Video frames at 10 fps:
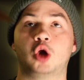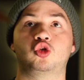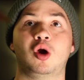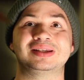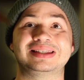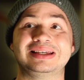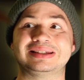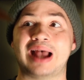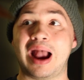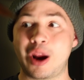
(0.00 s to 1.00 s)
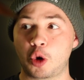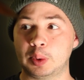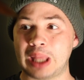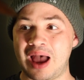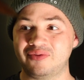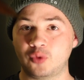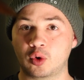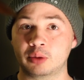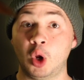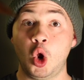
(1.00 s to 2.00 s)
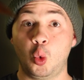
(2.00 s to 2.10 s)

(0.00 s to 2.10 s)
across the entire platform,